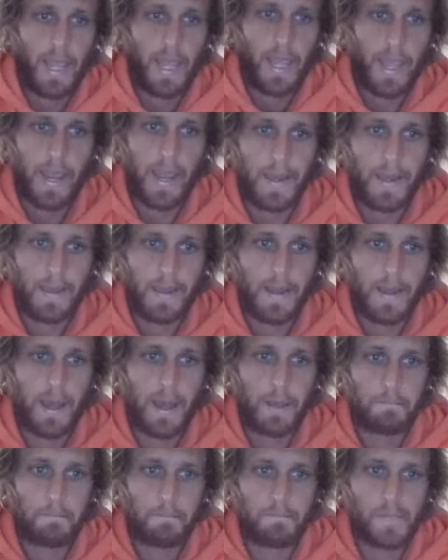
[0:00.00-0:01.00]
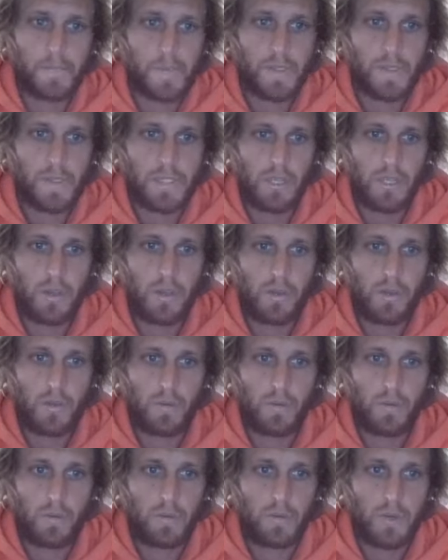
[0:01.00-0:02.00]
and um,
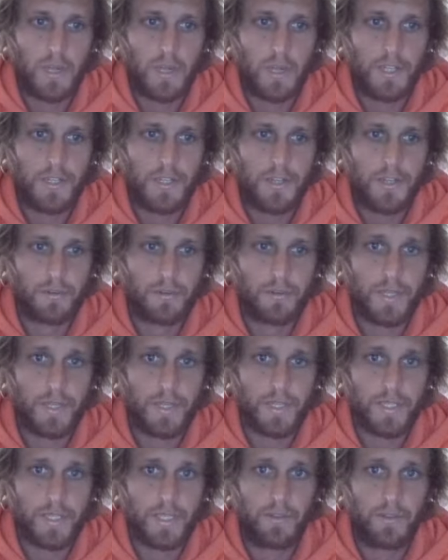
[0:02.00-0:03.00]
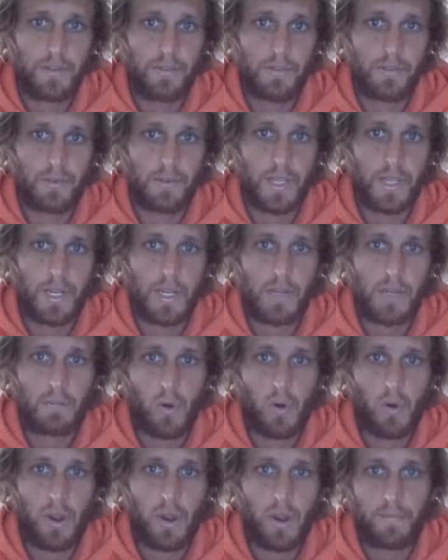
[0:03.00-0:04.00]
so the clincher is if you're eating
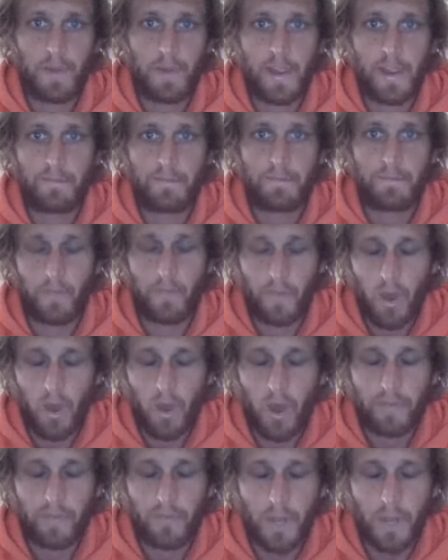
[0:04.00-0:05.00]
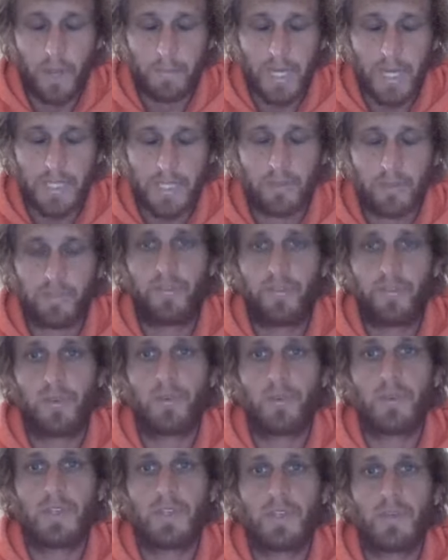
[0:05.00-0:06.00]
more high, high vibrational
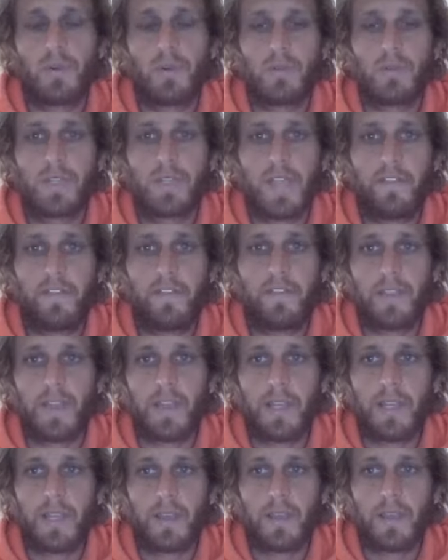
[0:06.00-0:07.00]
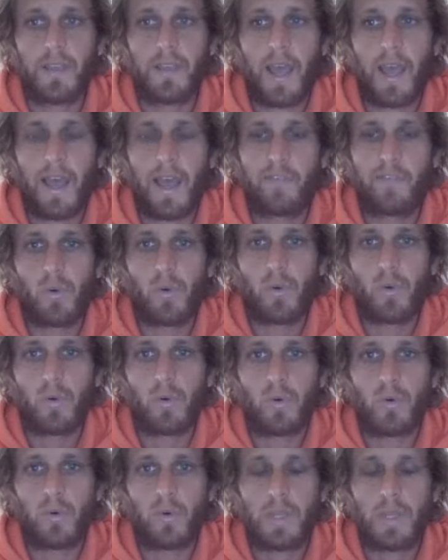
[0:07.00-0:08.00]
food you will definitely have
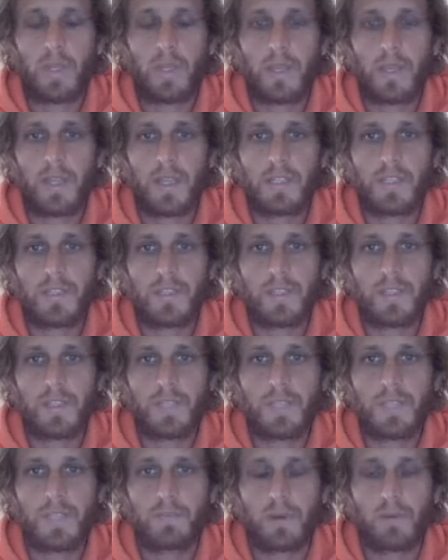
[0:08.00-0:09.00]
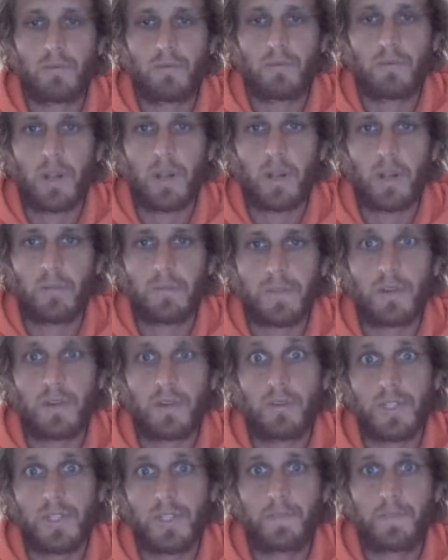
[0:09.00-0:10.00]
more connection to the spirit realm
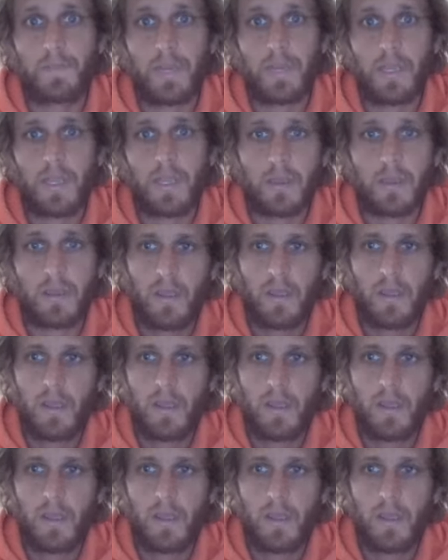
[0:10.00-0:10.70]
so to speak